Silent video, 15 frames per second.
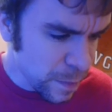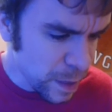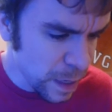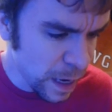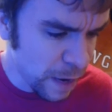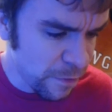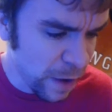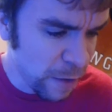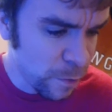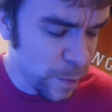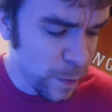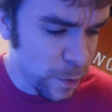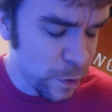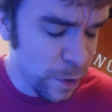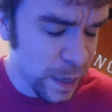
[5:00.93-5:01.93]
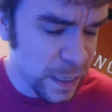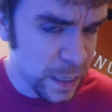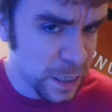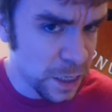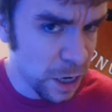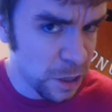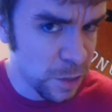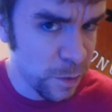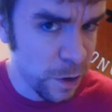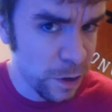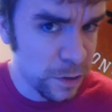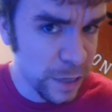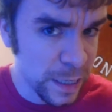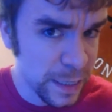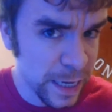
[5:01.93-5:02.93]
If I remember correctly, Dr. Mario
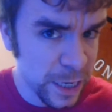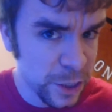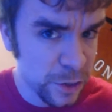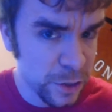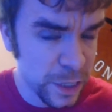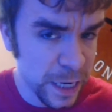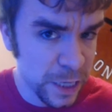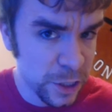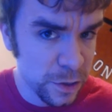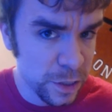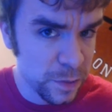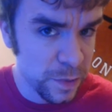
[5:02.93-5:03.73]
is like Tetris, but